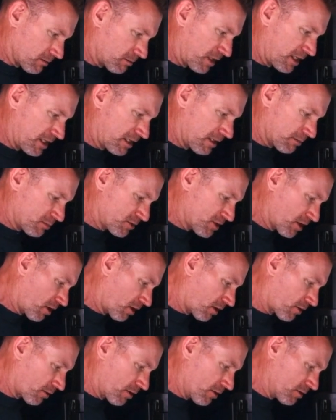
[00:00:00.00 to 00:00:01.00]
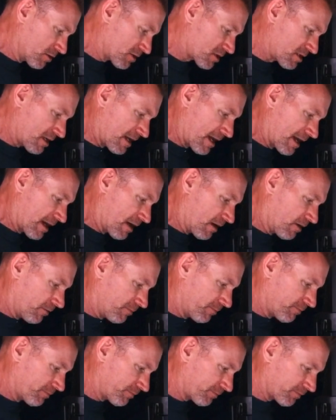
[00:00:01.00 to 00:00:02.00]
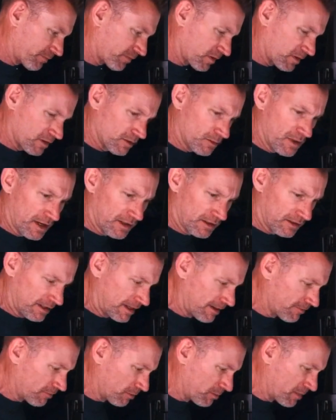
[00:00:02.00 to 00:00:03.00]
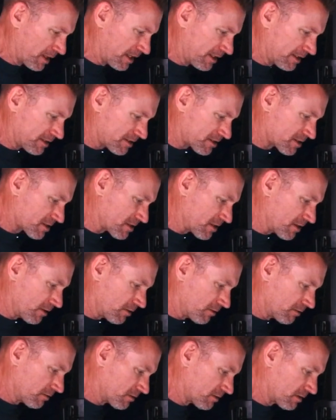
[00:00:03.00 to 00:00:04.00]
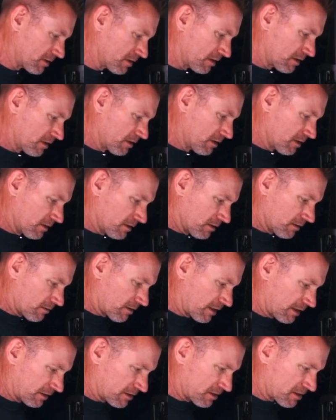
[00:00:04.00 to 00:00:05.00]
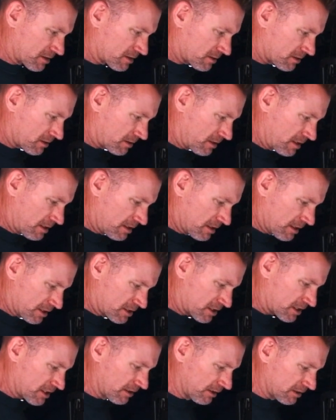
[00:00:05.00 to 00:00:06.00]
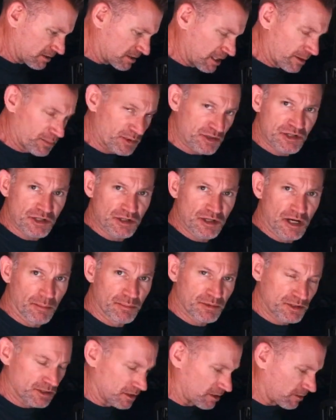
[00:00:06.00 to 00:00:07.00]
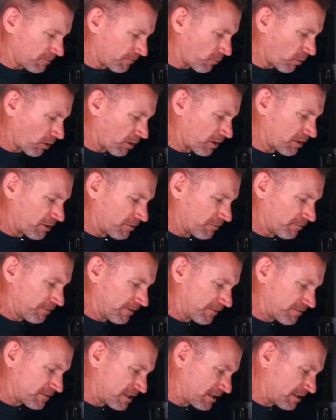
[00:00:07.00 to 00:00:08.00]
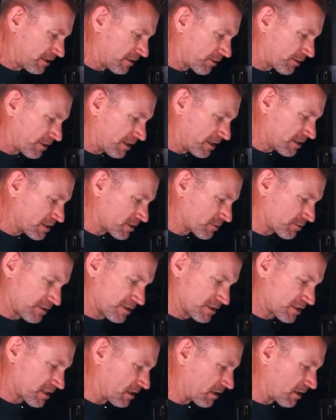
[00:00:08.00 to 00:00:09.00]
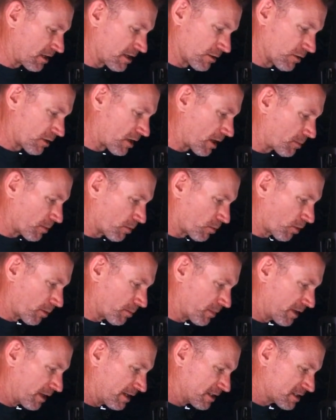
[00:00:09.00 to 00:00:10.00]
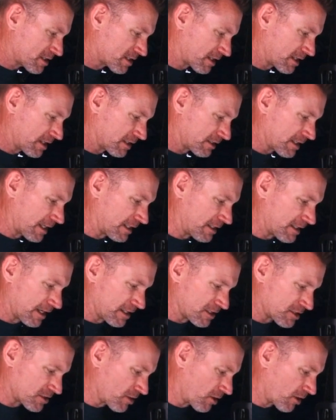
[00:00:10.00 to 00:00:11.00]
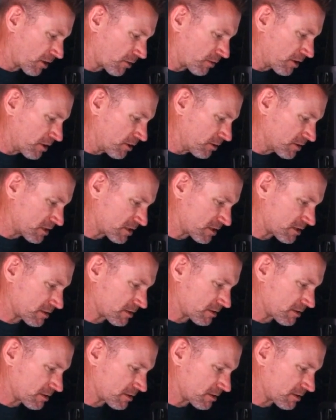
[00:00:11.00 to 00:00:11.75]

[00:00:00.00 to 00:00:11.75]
medium dark roast now at about 11 minutes. So got the skillet temperature up to 415 degrees. We're just going to go a couple more minutes to get that nice dark roast.